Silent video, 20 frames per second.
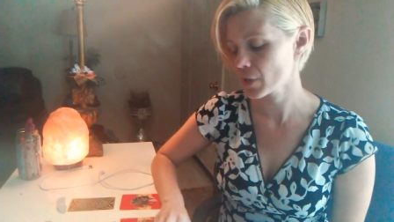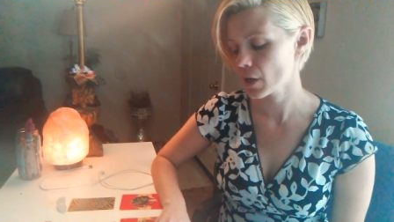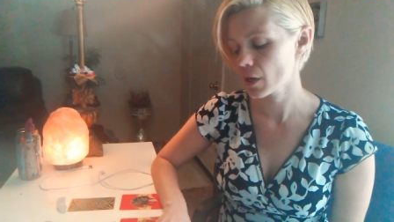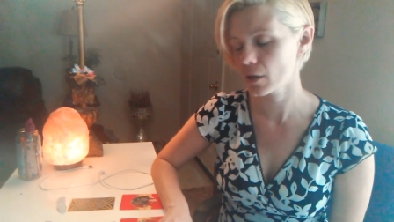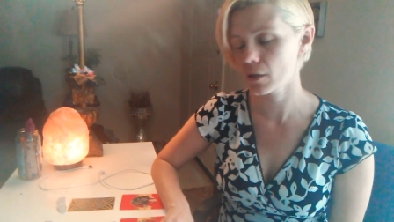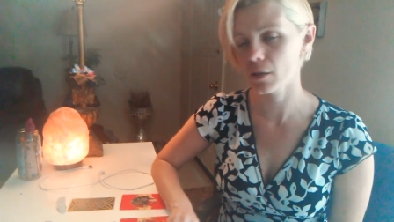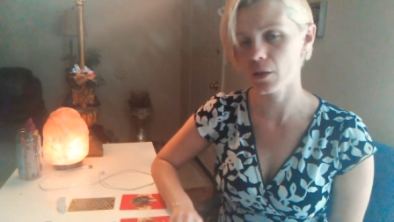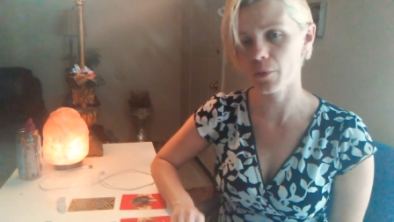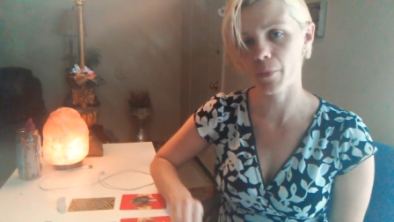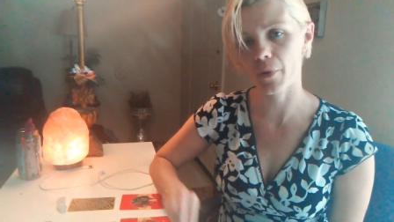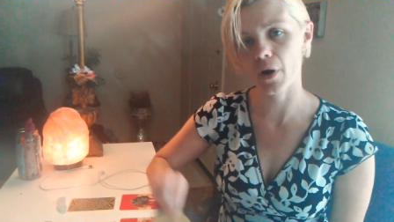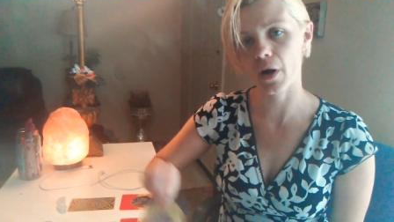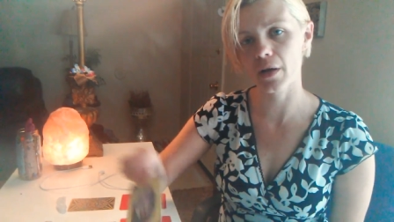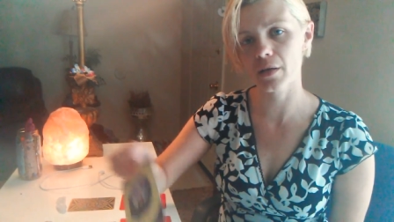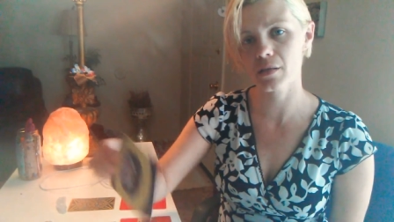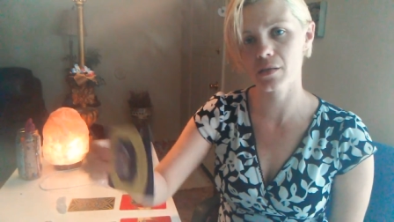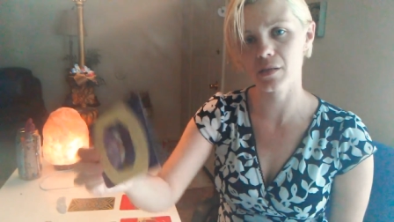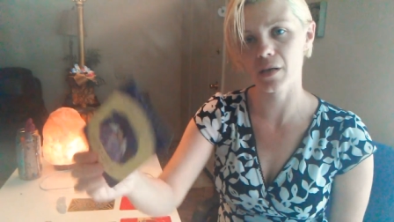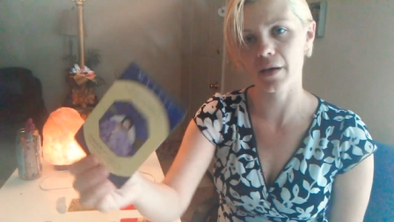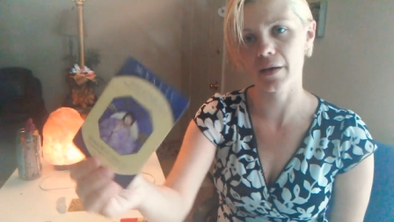And in the
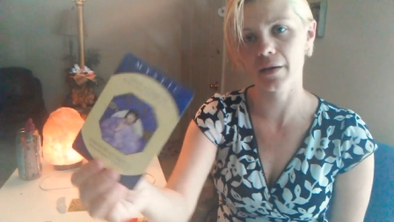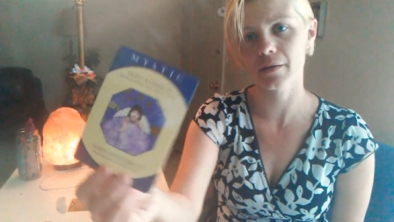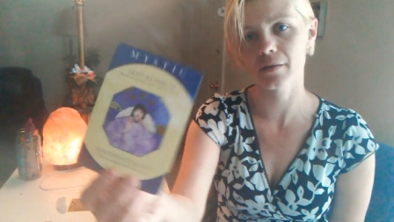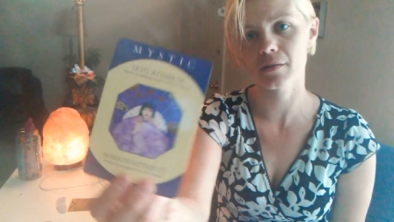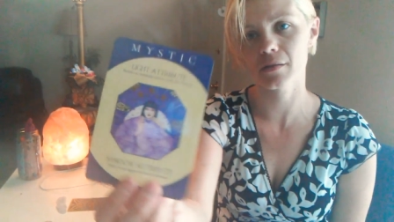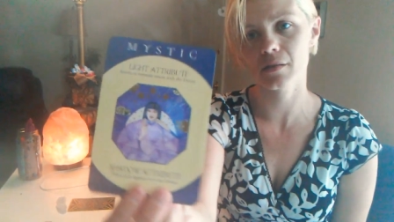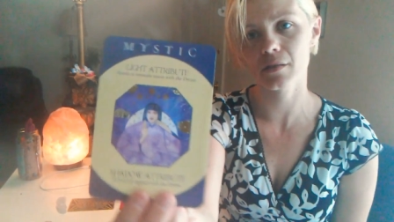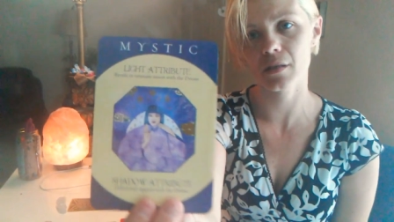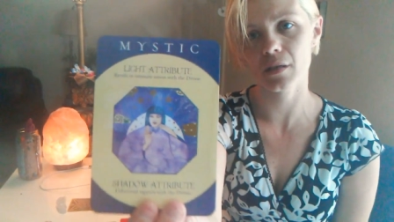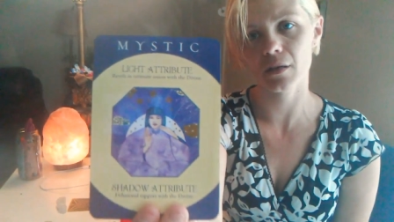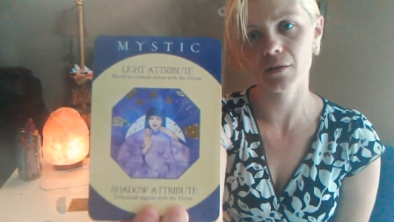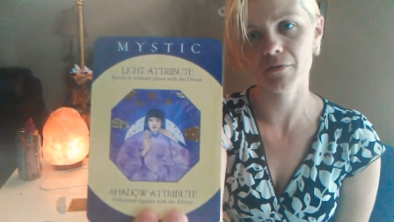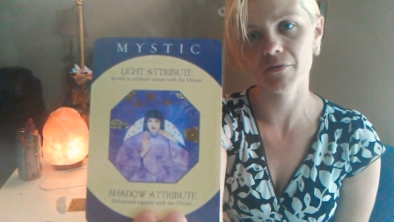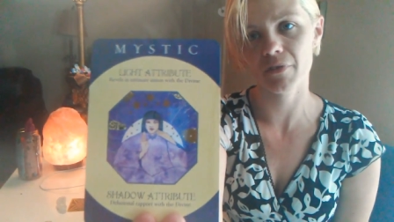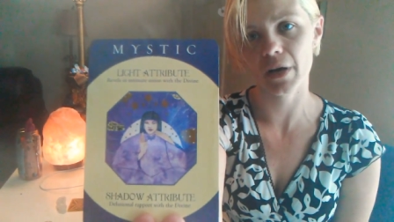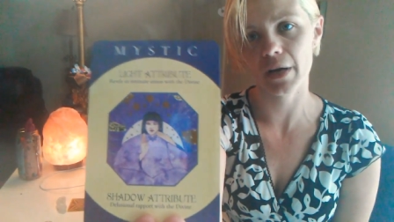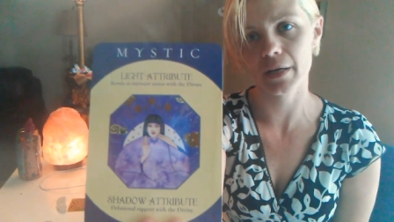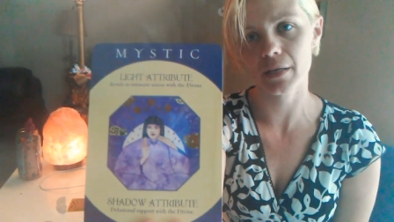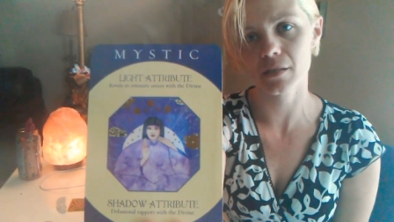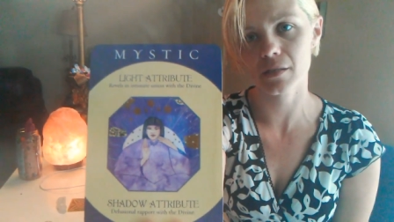process, the
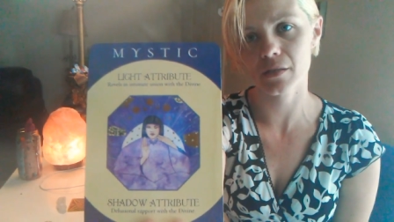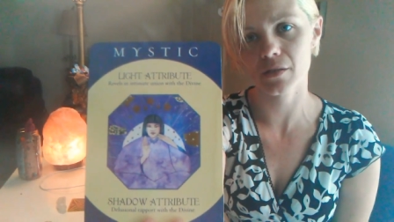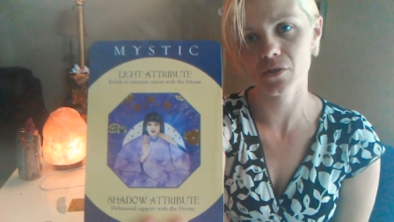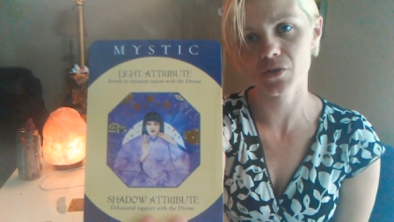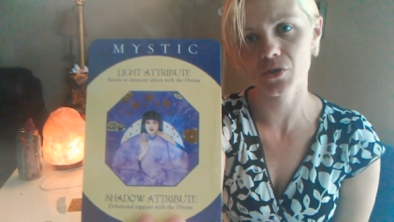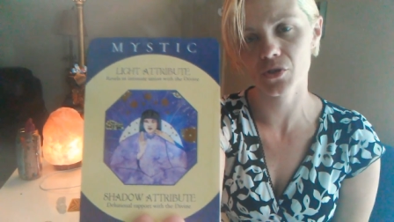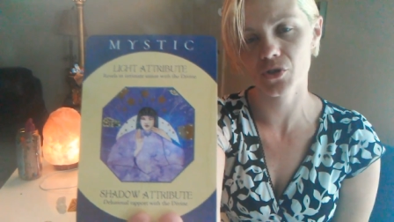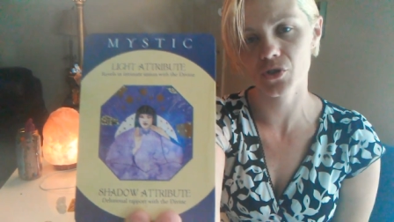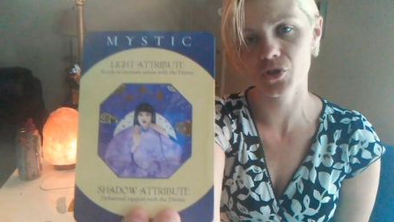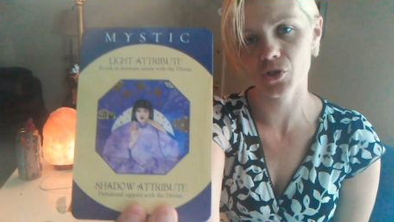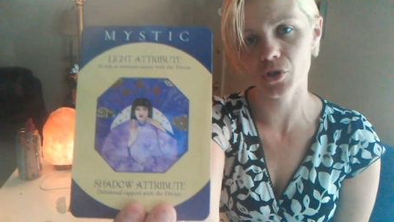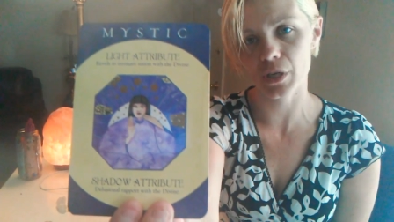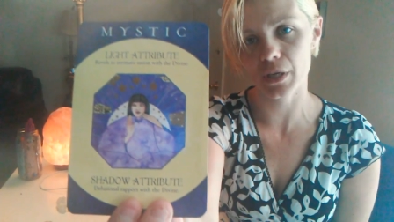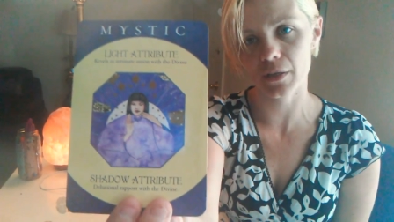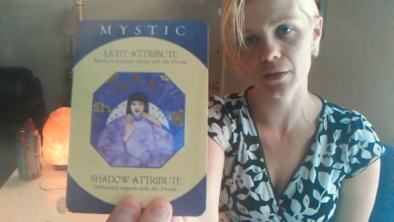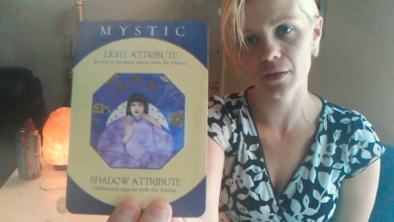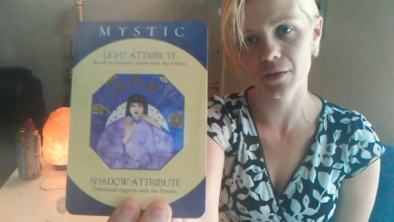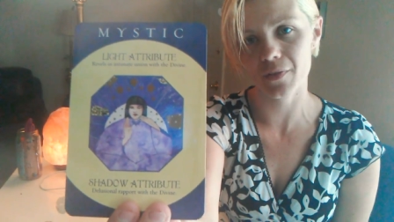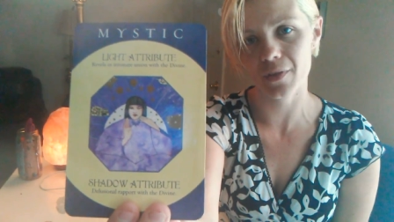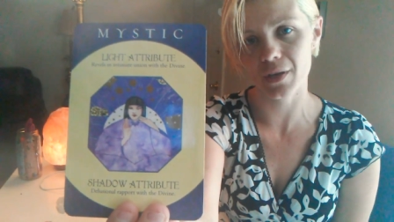advice is to
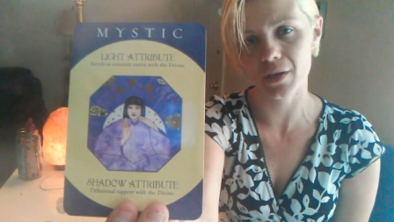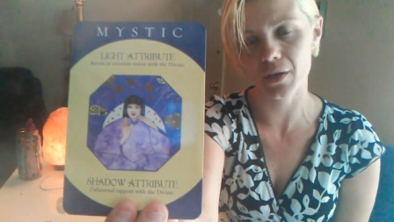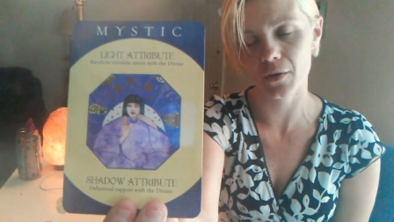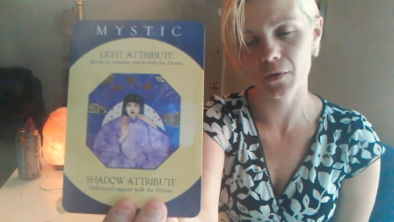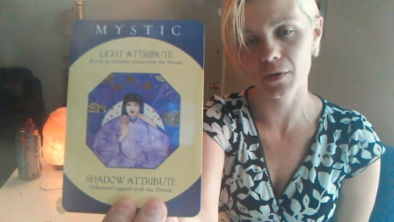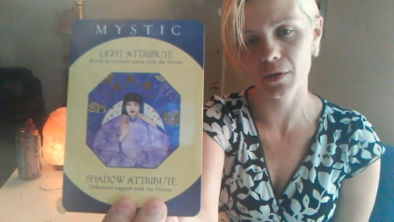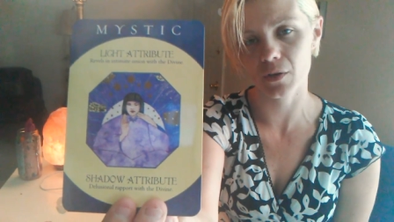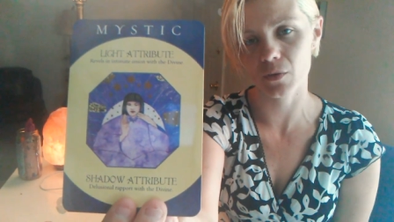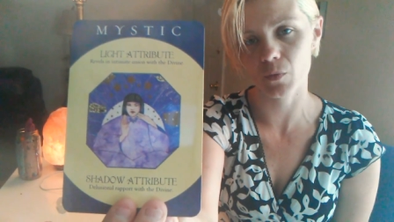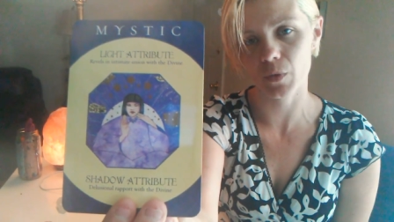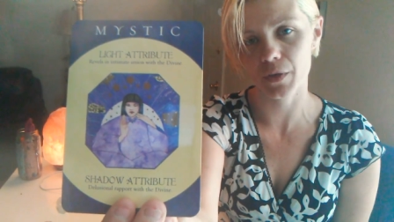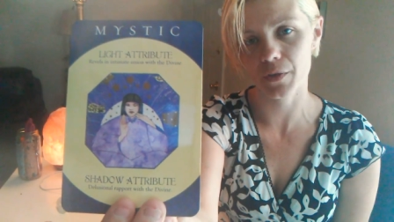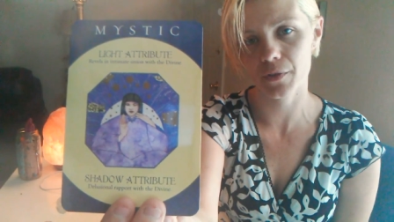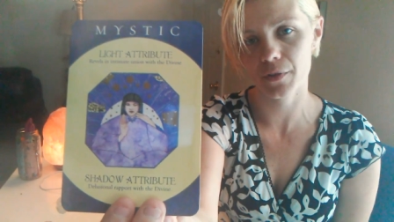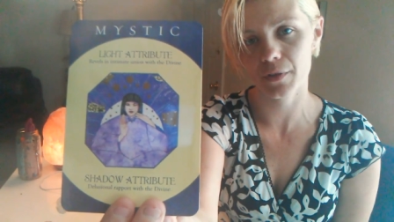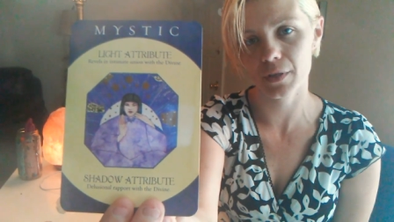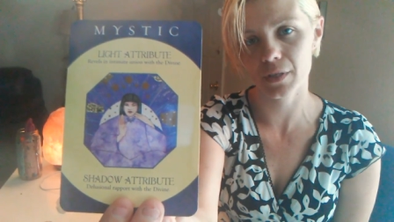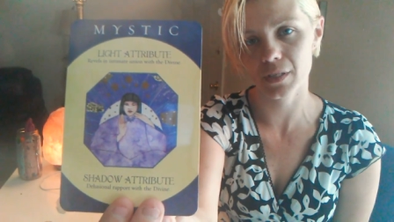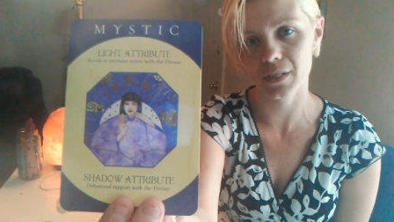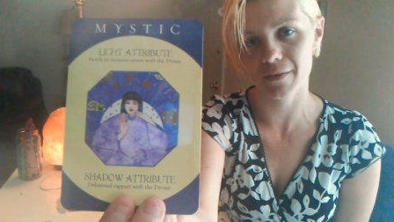strengthen the union with
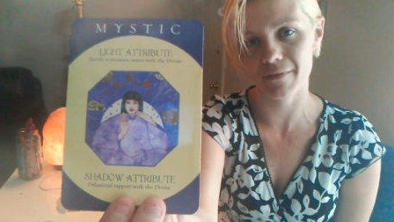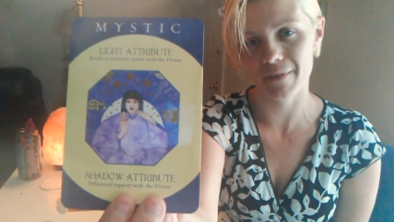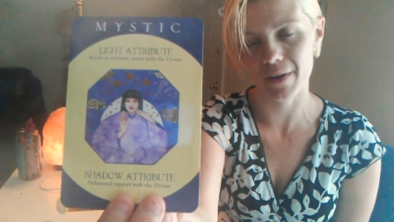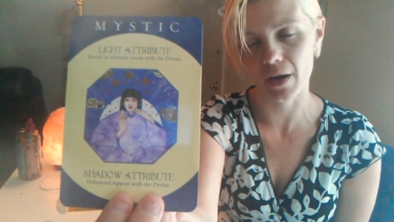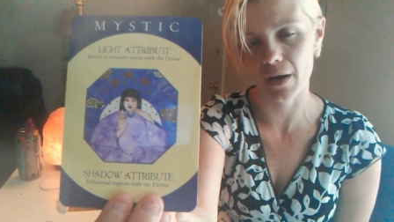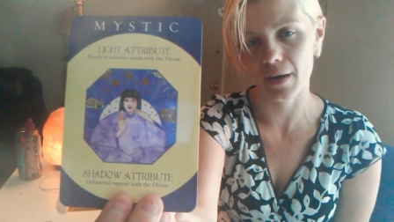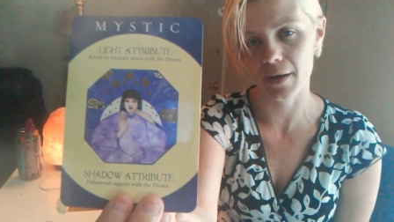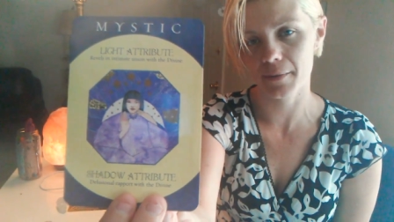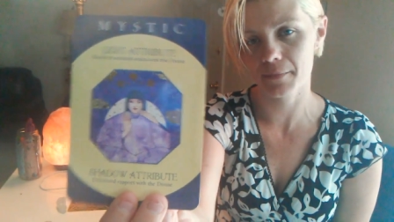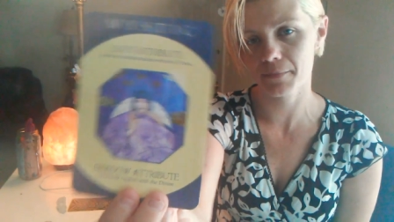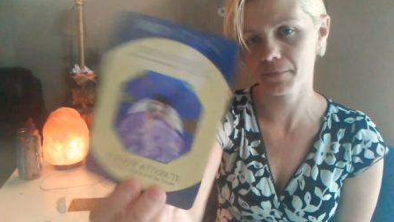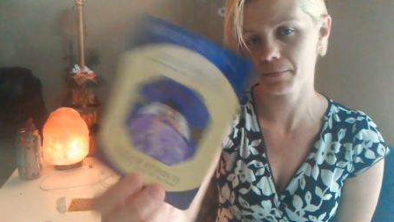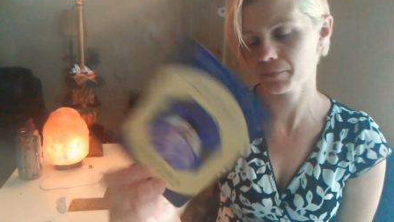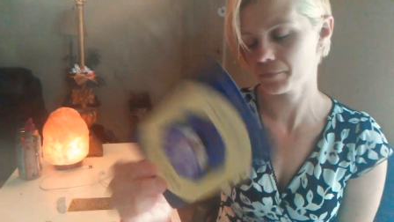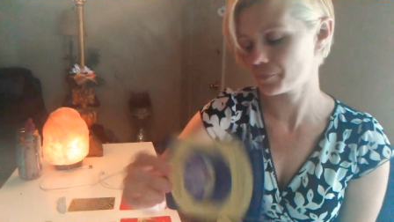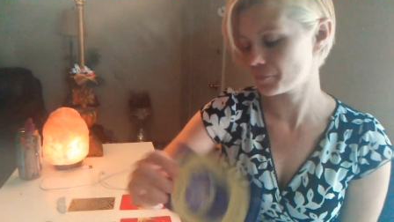the divine.